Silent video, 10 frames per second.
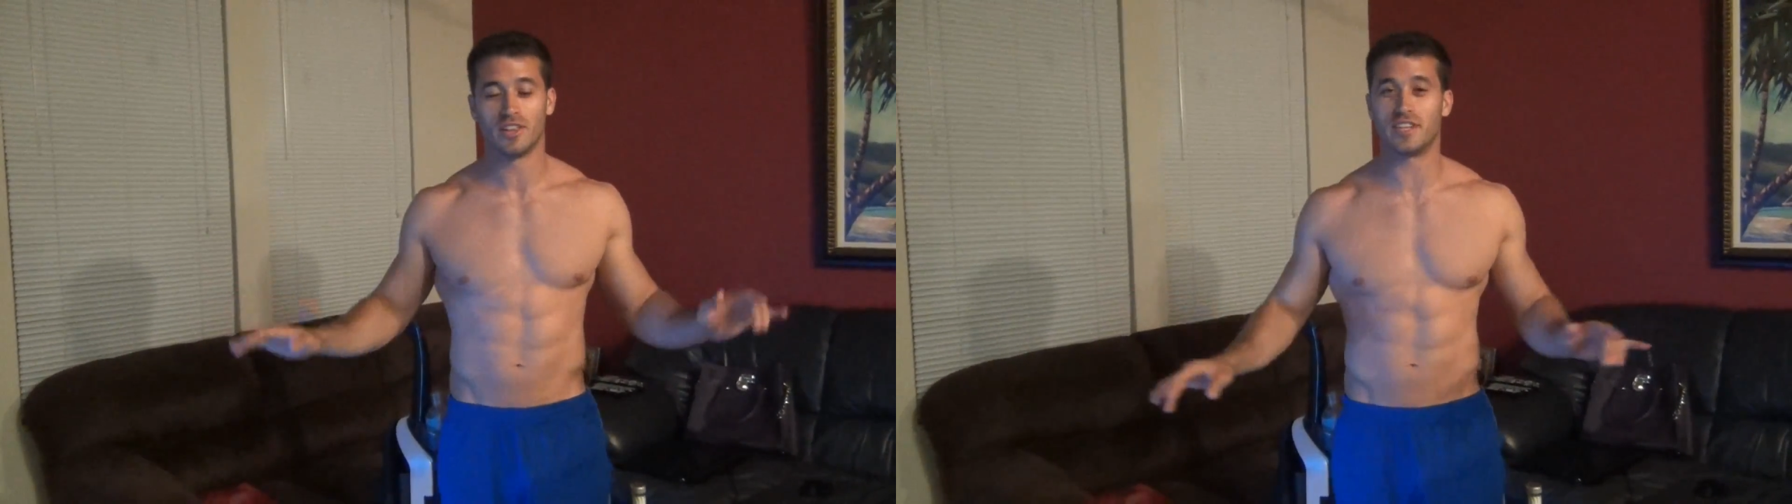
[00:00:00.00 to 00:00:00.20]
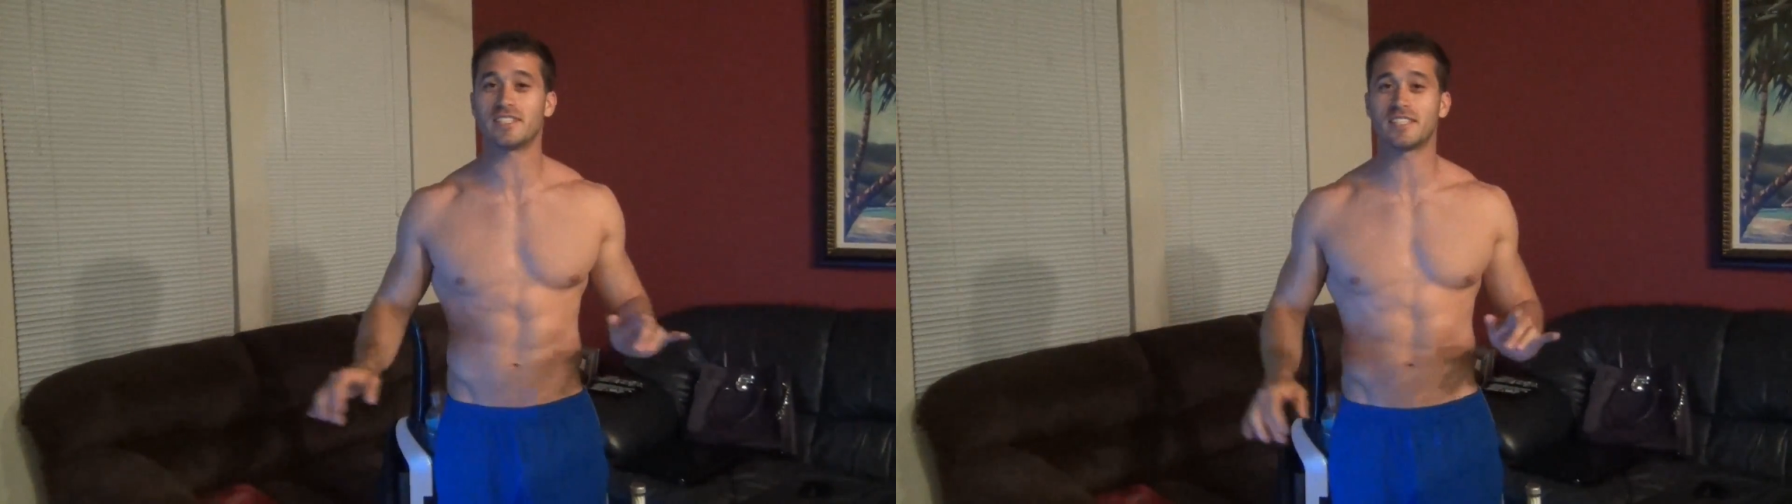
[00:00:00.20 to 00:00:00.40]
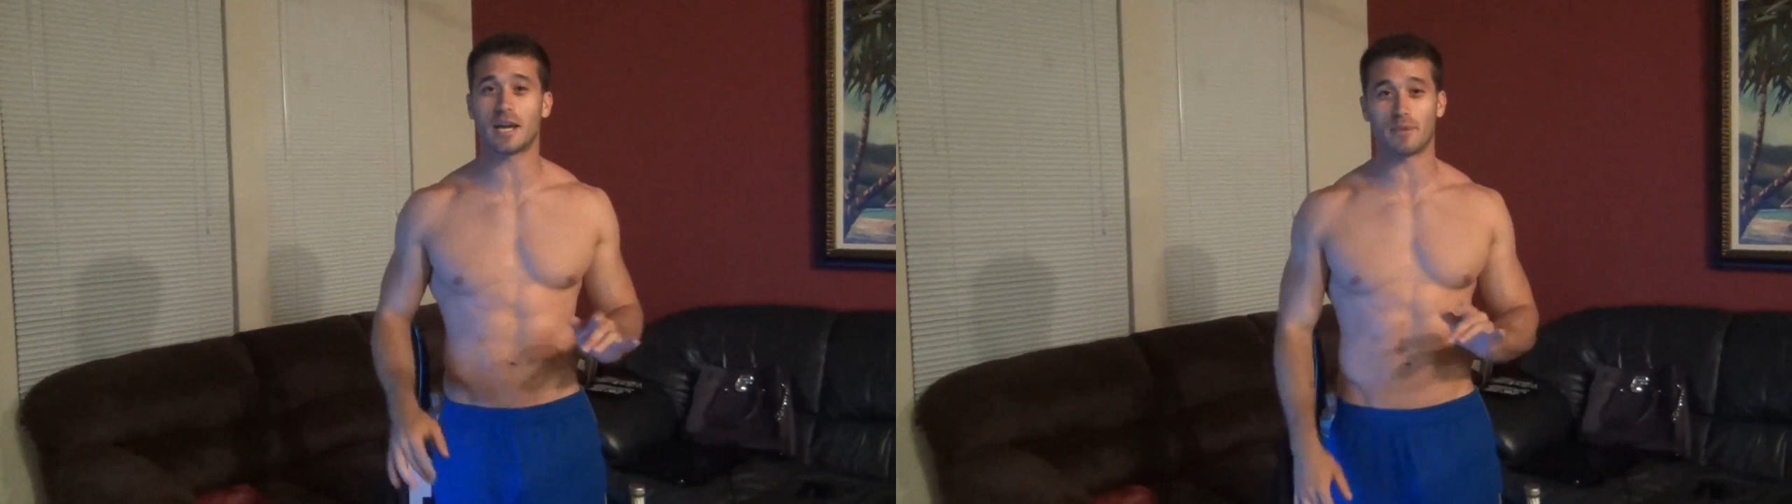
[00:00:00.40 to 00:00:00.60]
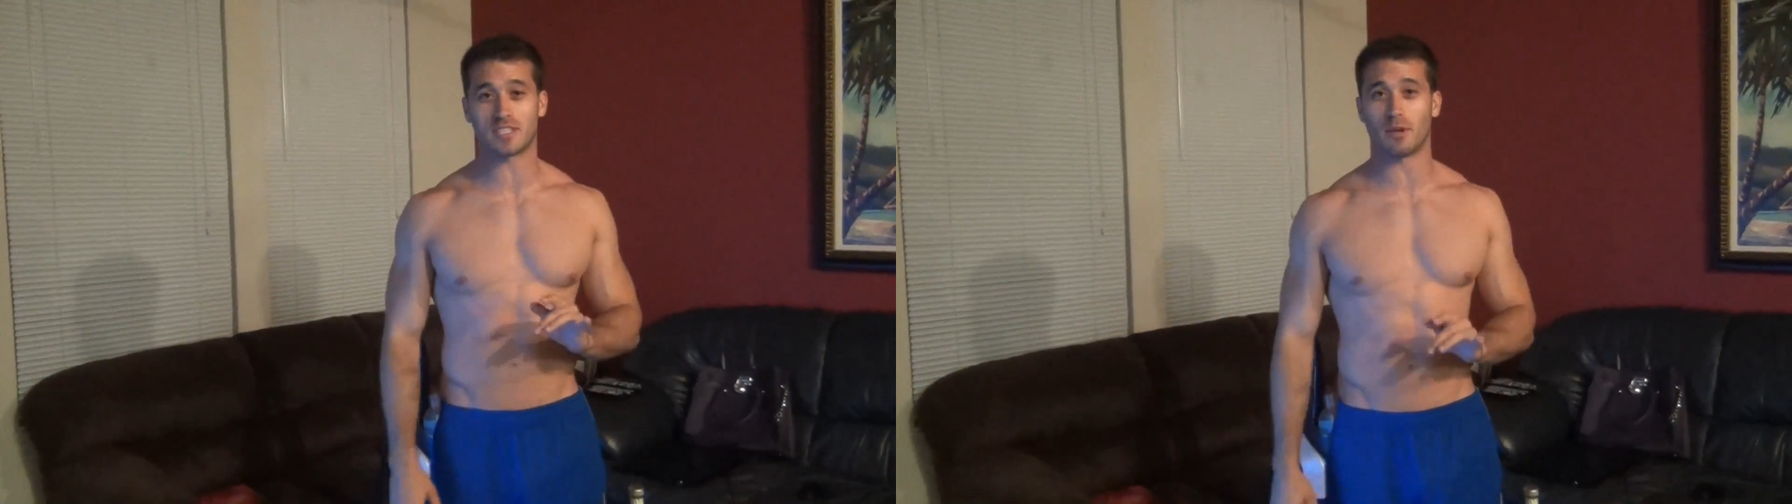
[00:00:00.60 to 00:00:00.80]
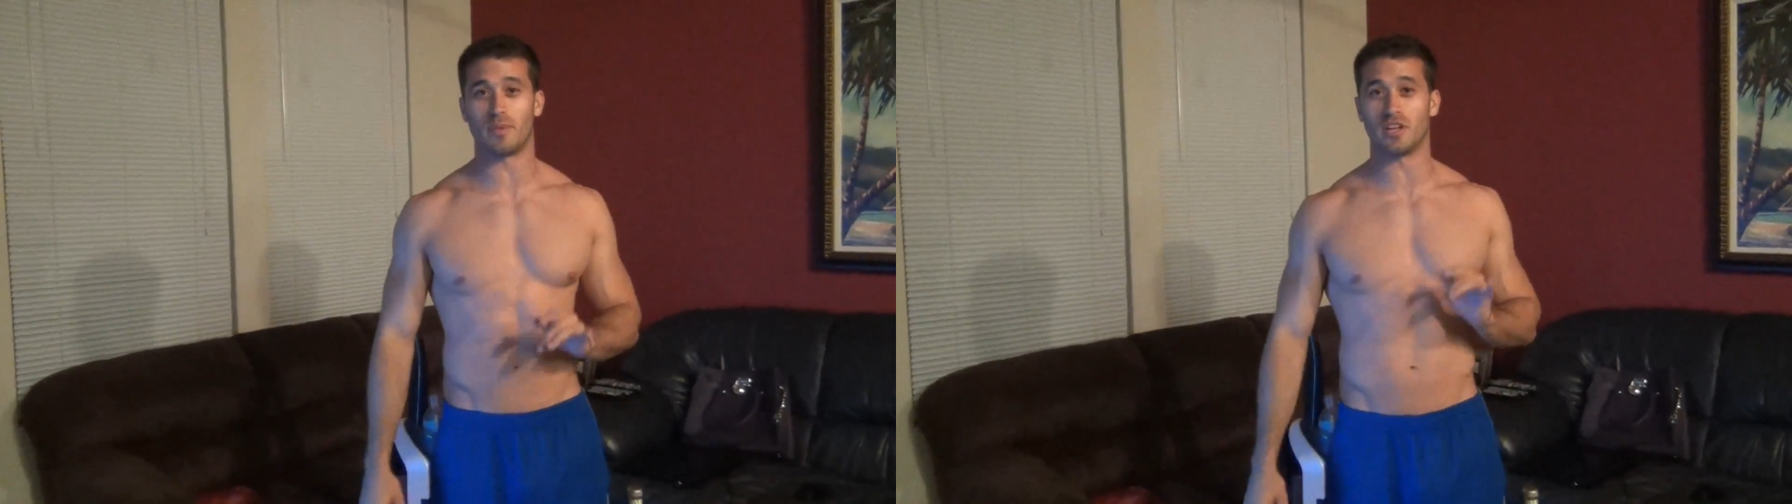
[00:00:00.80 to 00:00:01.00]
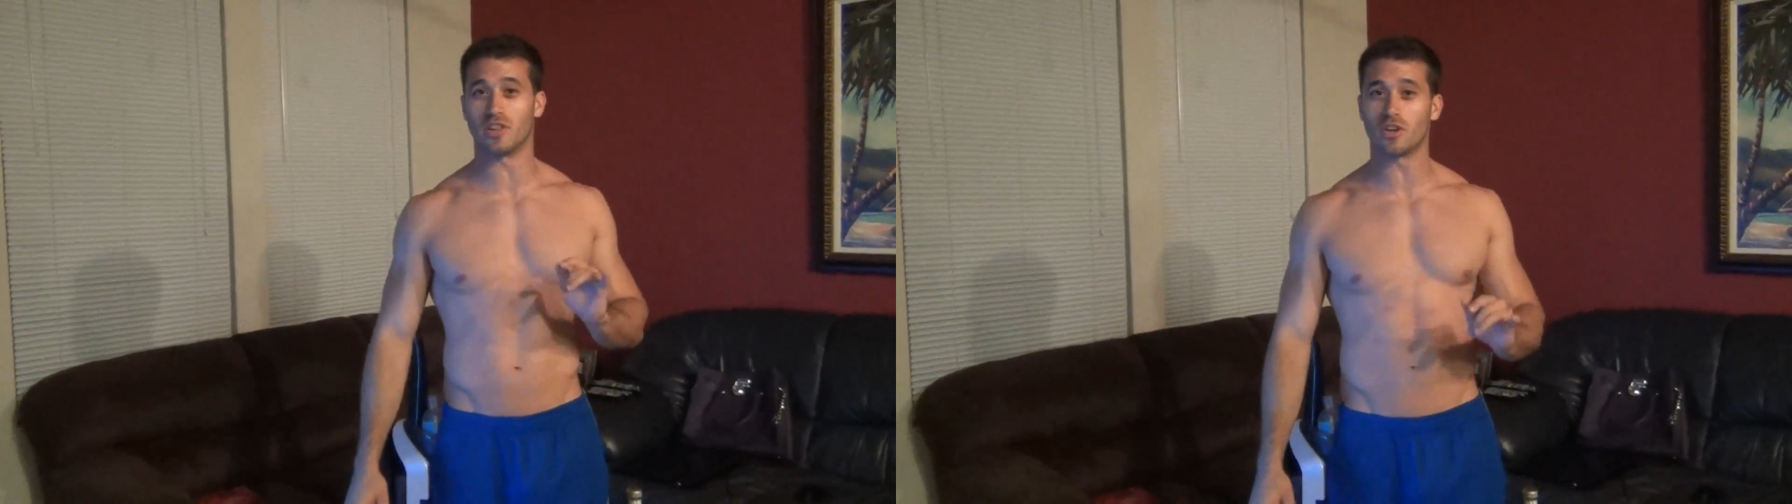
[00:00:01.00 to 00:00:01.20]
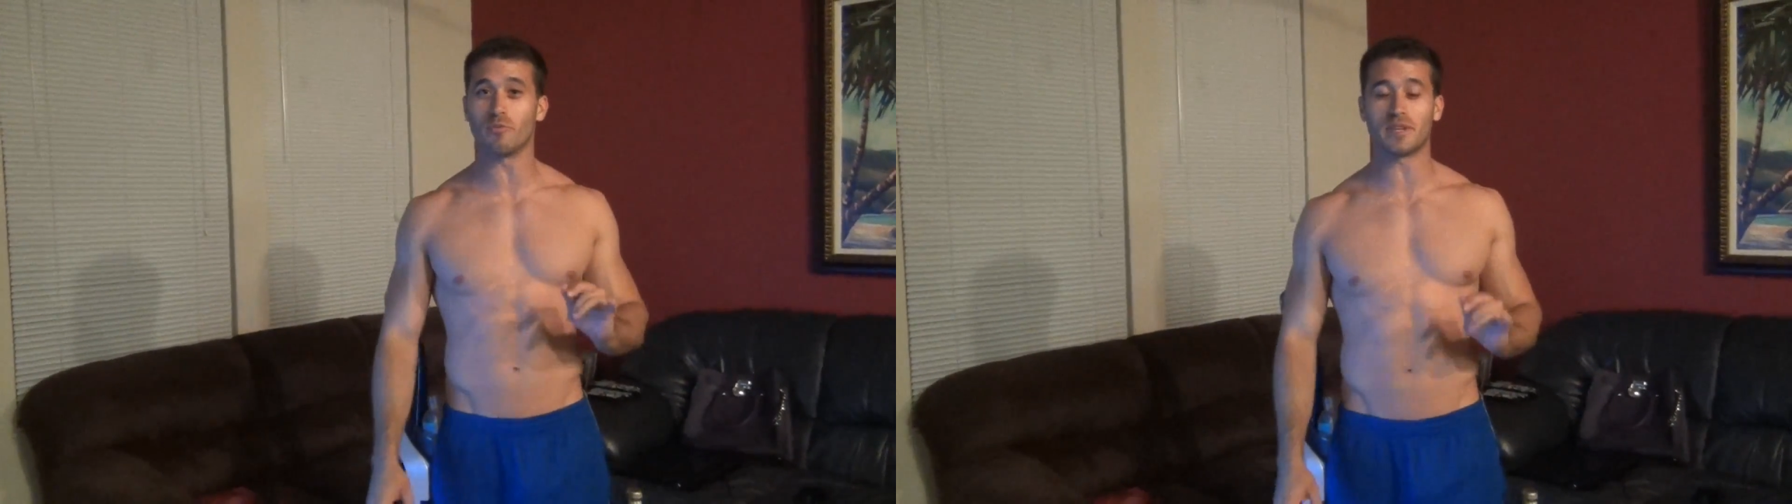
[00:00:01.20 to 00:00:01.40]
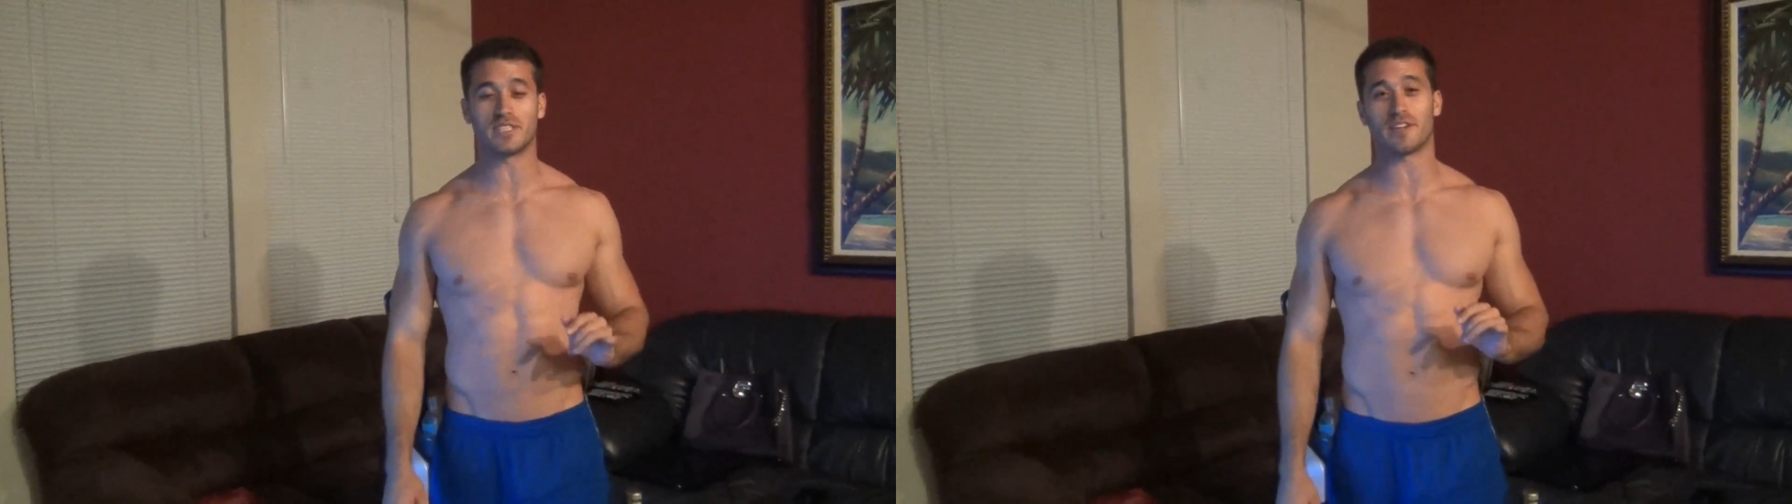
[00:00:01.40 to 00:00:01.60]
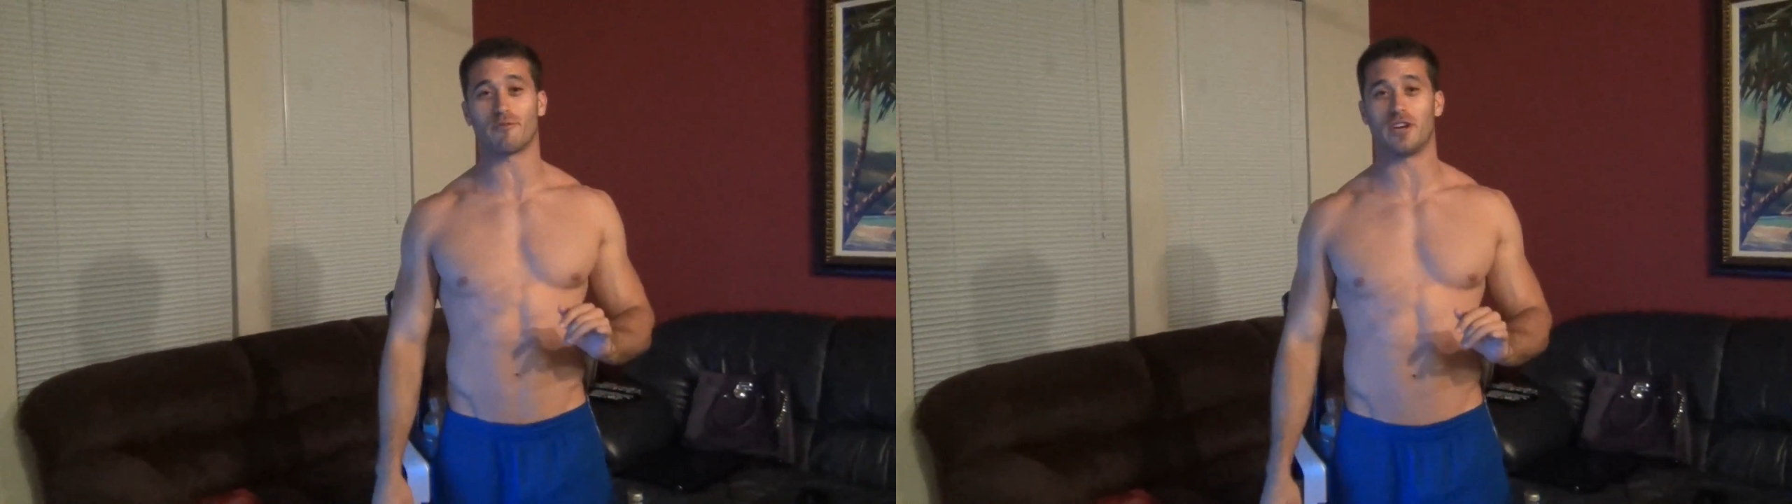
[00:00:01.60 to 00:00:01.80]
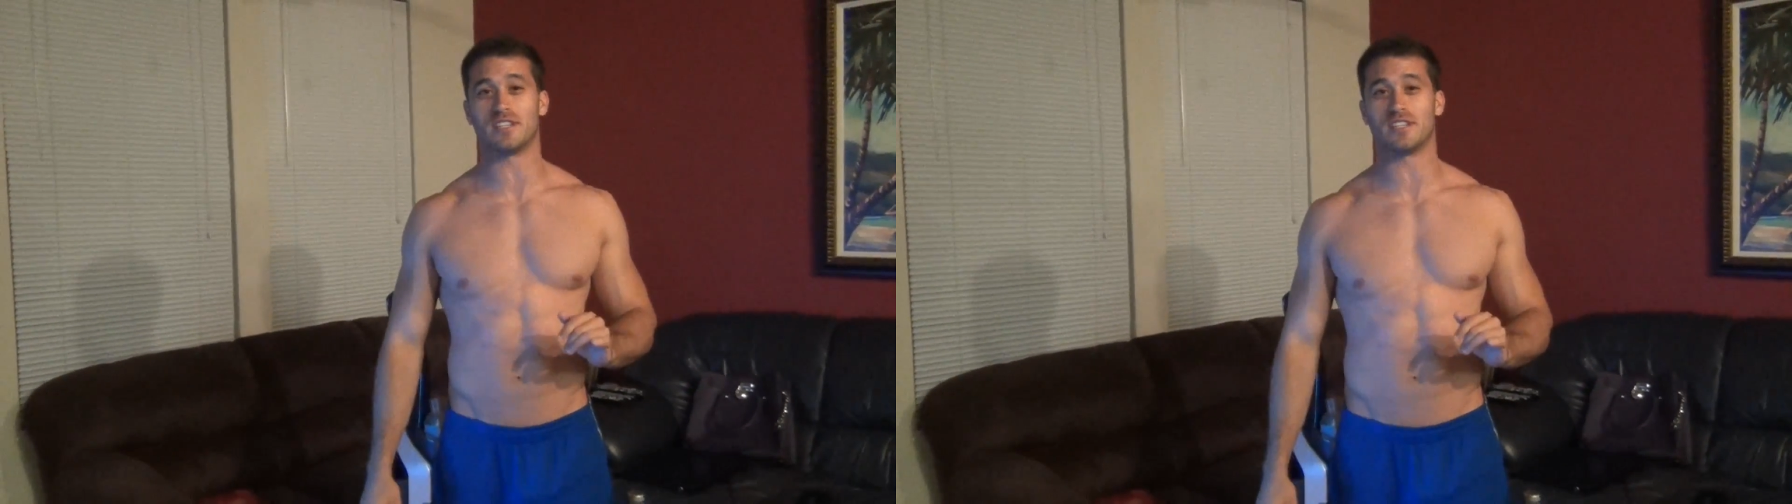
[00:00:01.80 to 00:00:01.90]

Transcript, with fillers: This time it's going to be a little bit different.